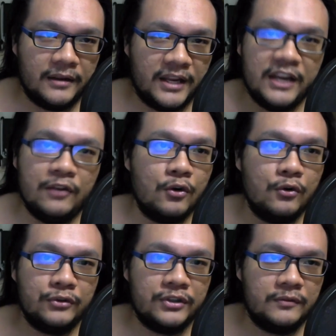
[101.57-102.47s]

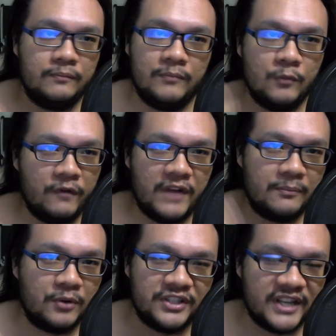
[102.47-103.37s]
heroes with
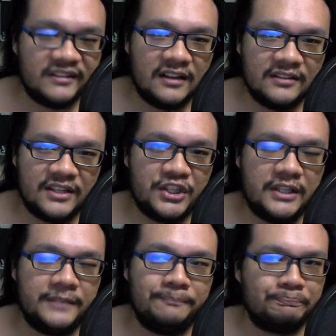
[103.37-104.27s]
their projectiles and
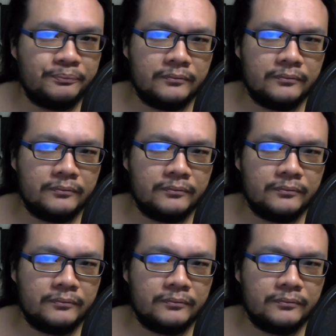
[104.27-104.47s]
shit,